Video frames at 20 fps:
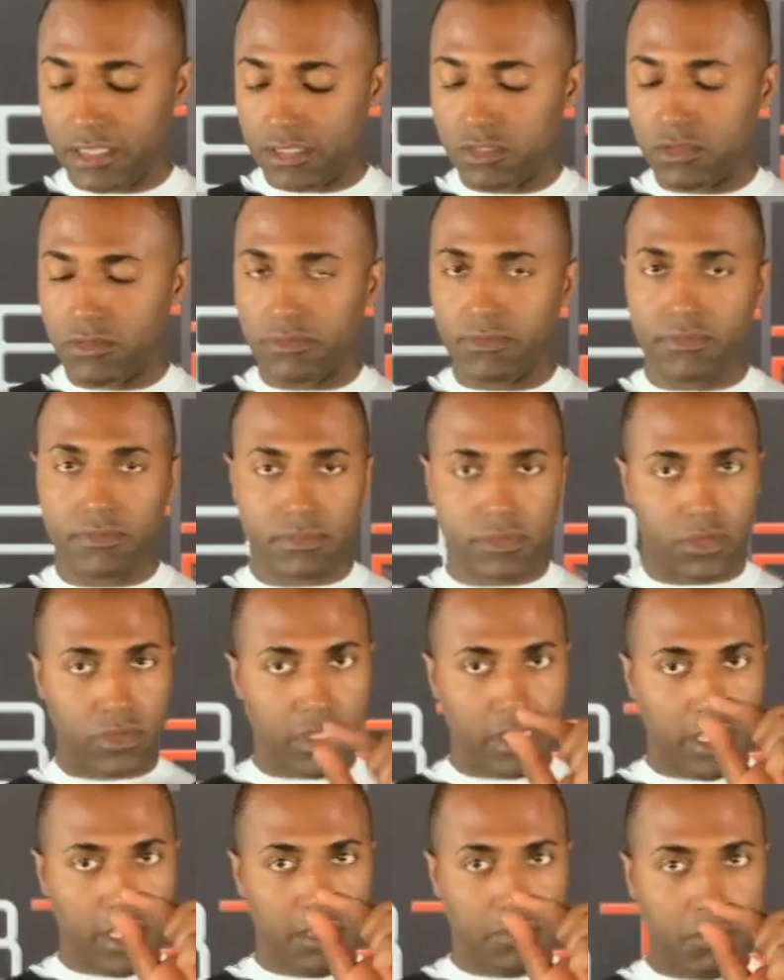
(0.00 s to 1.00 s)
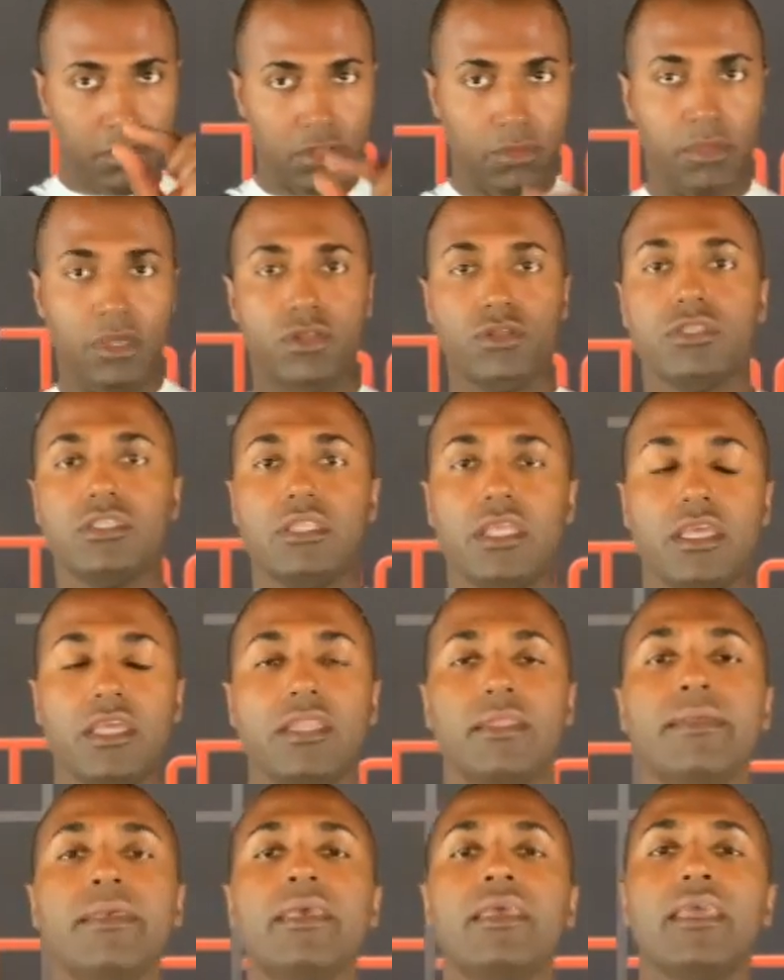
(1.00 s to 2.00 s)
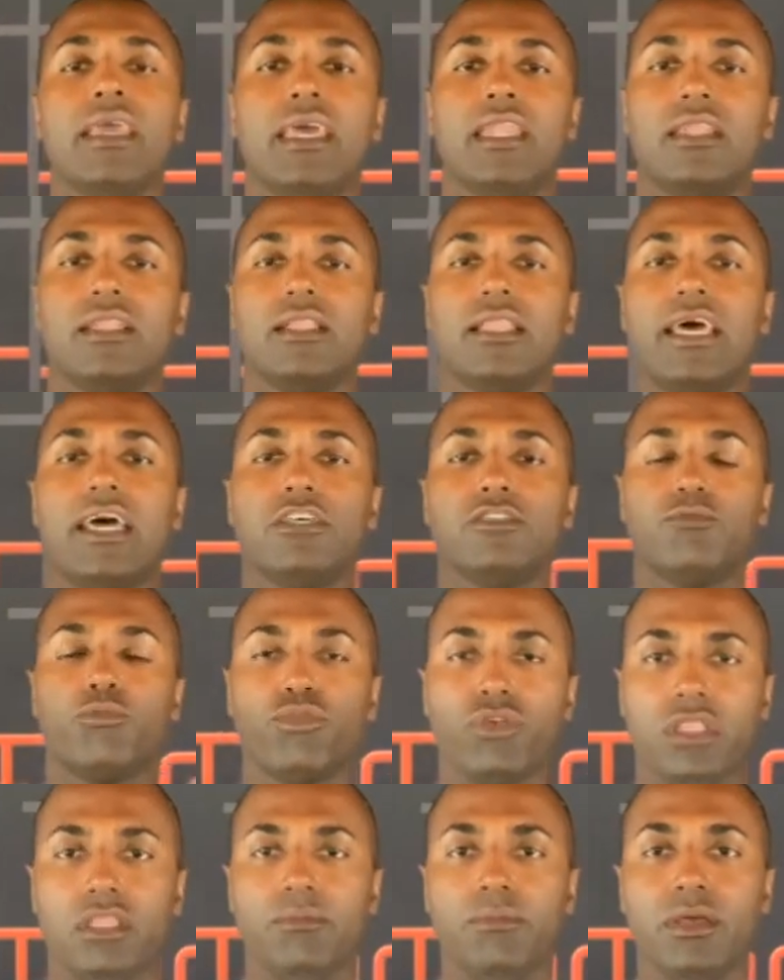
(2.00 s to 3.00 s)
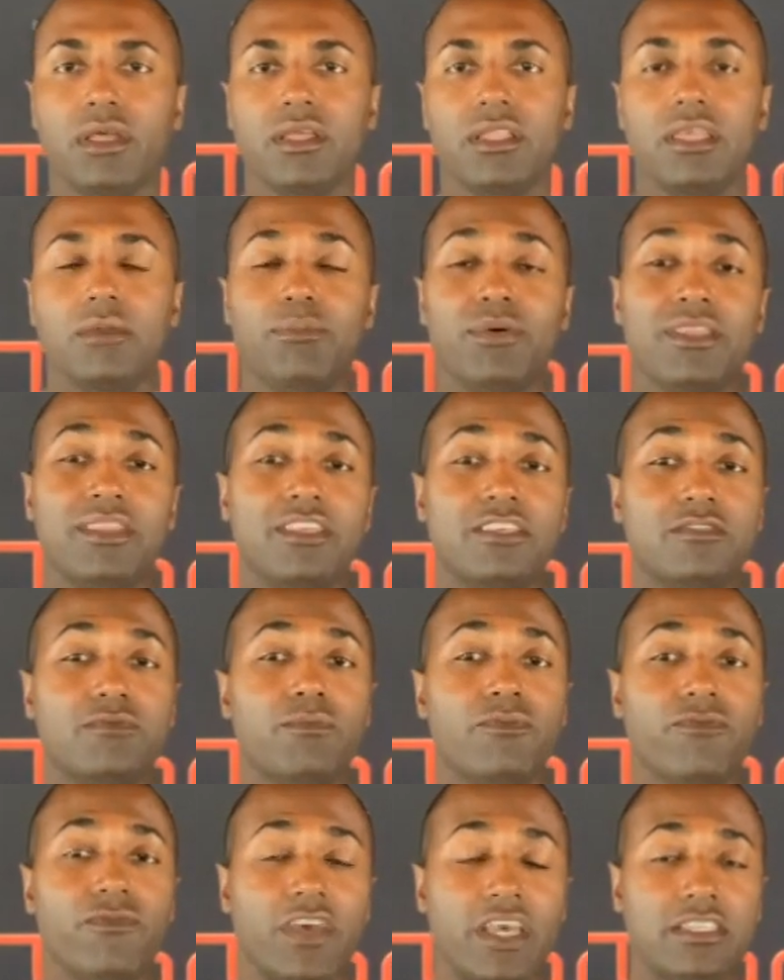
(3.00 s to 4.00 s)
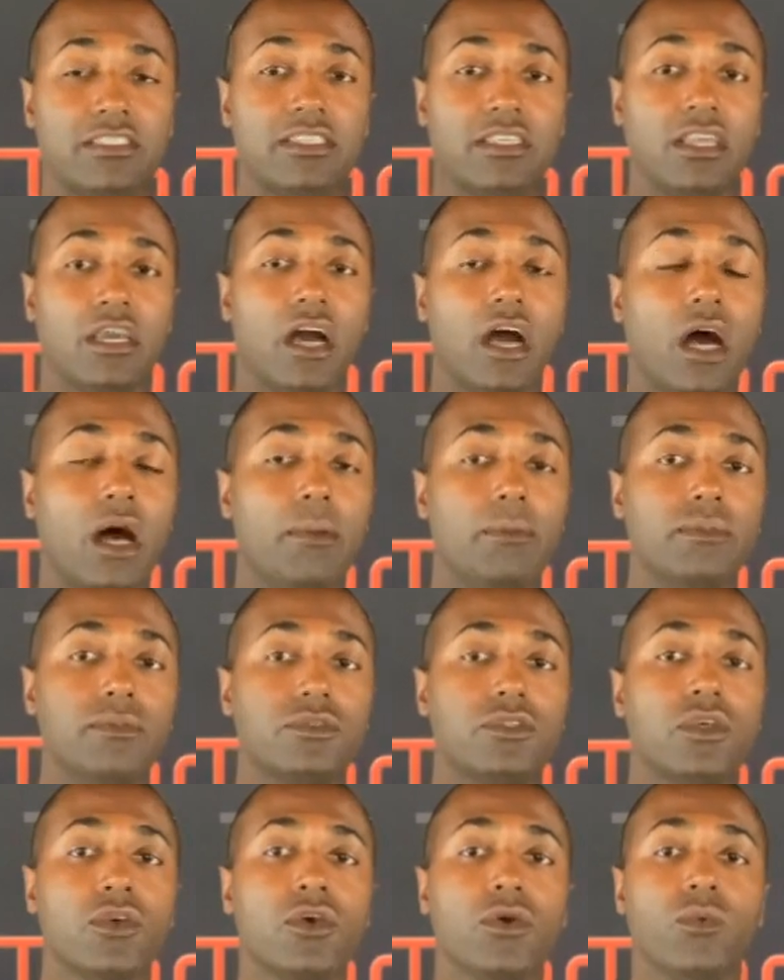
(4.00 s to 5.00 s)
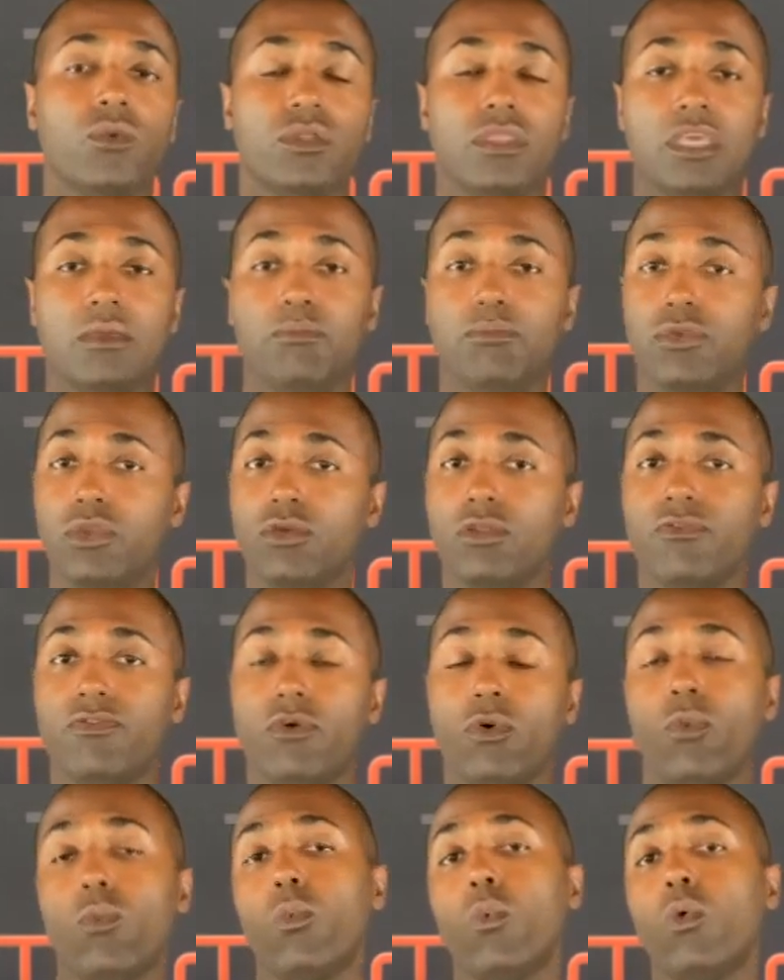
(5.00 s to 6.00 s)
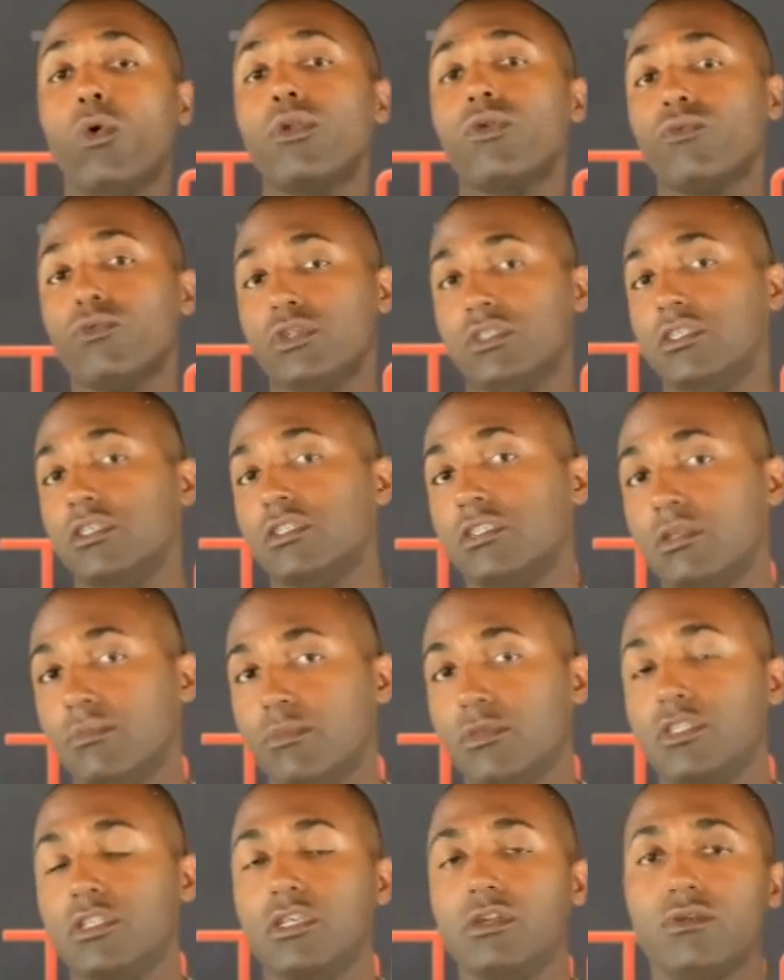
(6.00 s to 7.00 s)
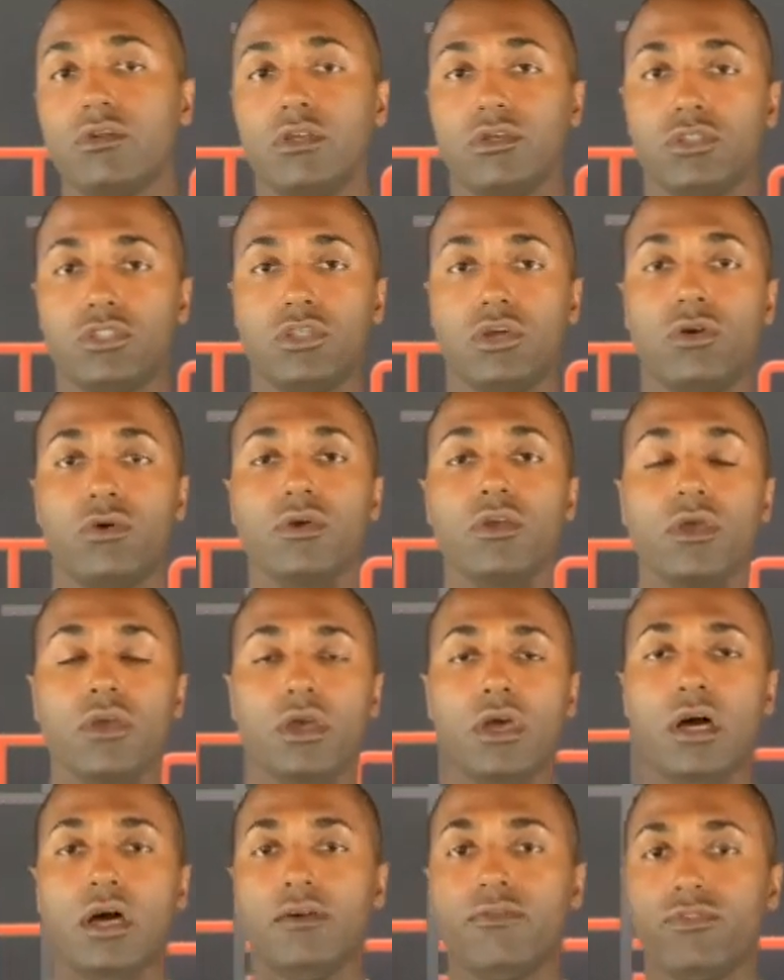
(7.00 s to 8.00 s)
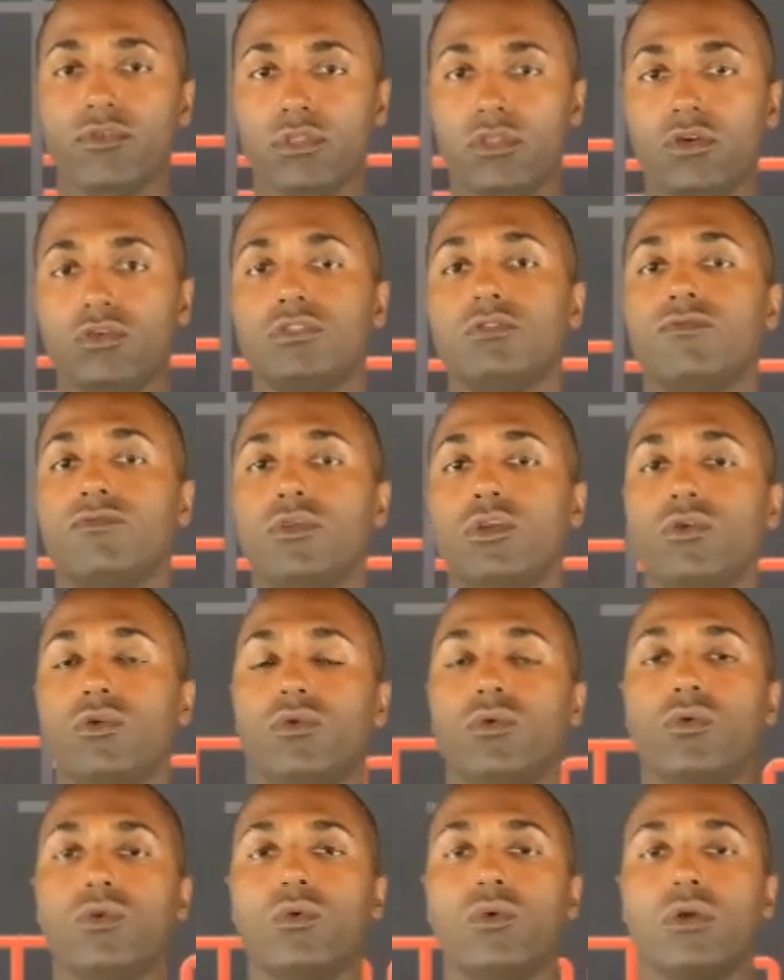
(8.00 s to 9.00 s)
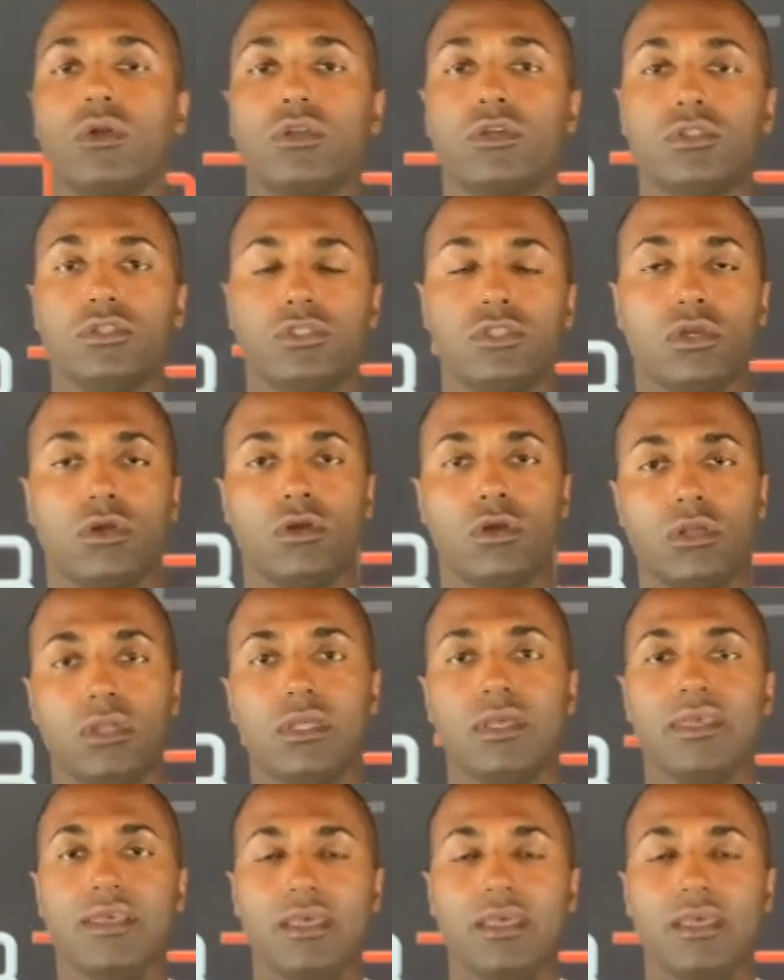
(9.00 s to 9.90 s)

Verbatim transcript: It's only eight millimeters thin and it allows breathability, but this vest comes with a beautiful water resistant material. So uh, for those of you who are concerned